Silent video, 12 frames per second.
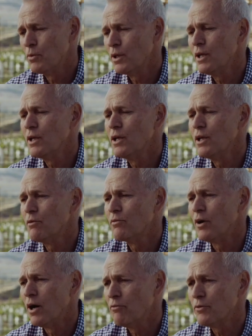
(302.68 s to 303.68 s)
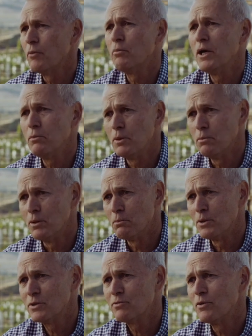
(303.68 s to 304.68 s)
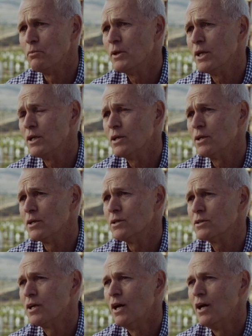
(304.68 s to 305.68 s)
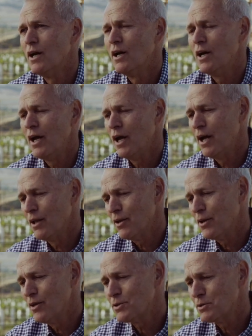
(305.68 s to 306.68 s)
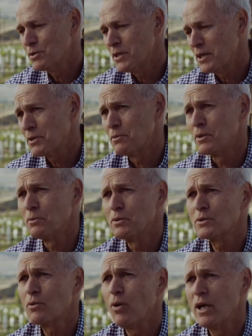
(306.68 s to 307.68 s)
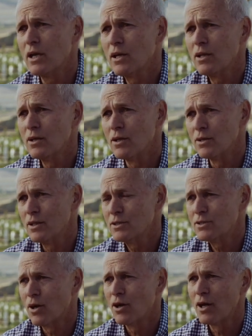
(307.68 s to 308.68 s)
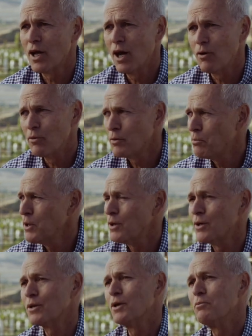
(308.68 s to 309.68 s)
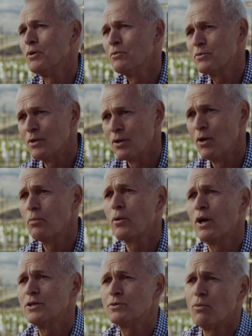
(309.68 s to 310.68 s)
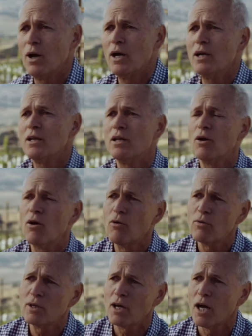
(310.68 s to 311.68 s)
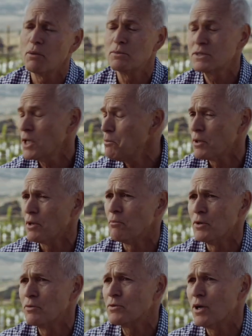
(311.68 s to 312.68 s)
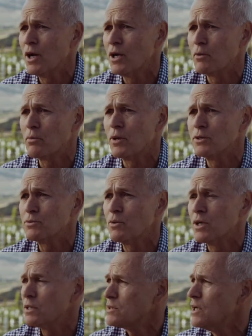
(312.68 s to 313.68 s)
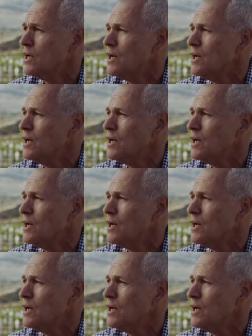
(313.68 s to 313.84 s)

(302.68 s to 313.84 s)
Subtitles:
we really lived off the baby boomers for many years. And their trajectory was quite clear. They started out with beer, they moved to low-price wine, and then over time, some of them moved to higher-price wine.